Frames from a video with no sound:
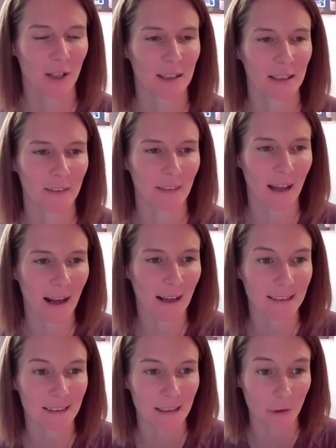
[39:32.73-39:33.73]
juggling
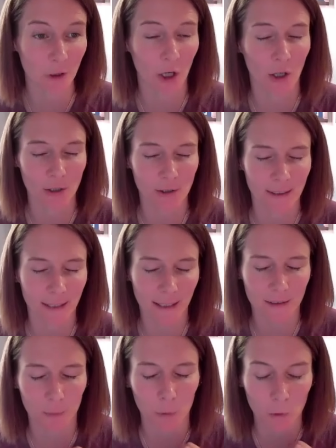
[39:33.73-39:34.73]
that is even harder in
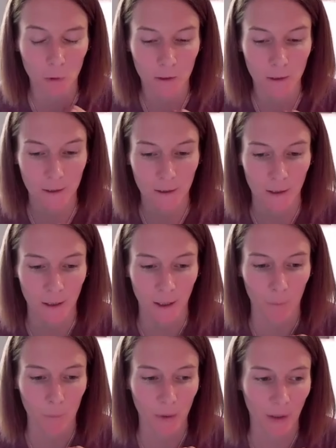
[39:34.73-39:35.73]
that sport.
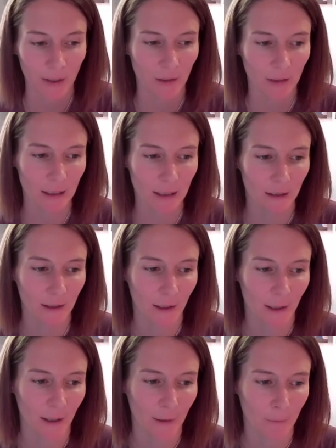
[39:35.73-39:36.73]
But I think
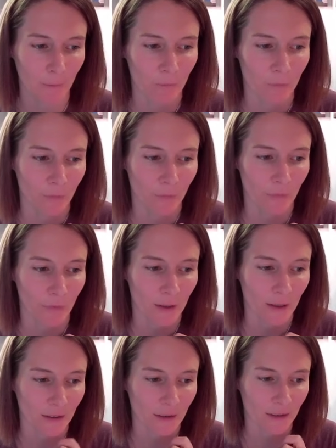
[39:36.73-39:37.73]

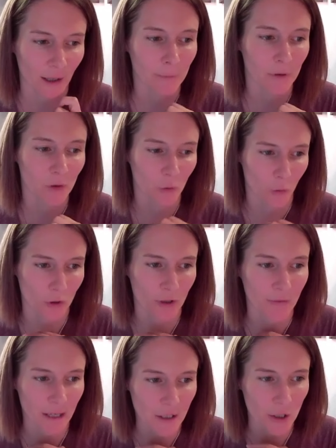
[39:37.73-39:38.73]
some
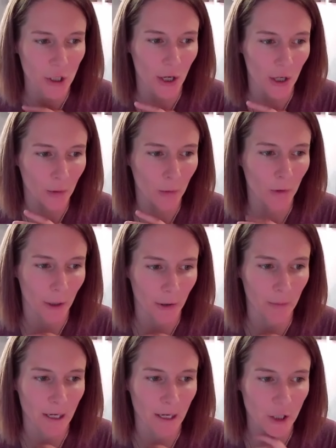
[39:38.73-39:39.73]
sort of internal
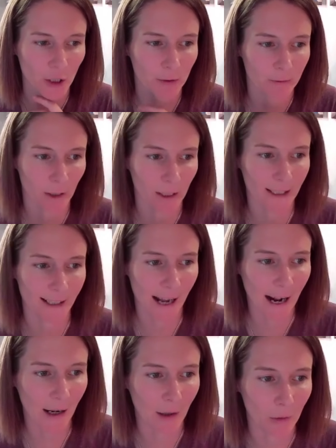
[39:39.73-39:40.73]
load measure right
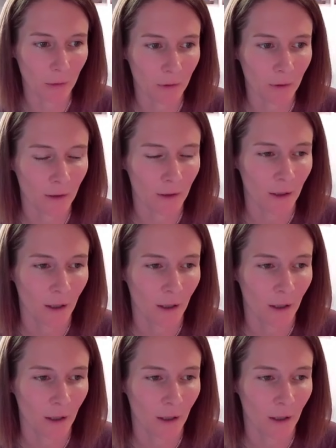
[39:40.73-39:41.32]
now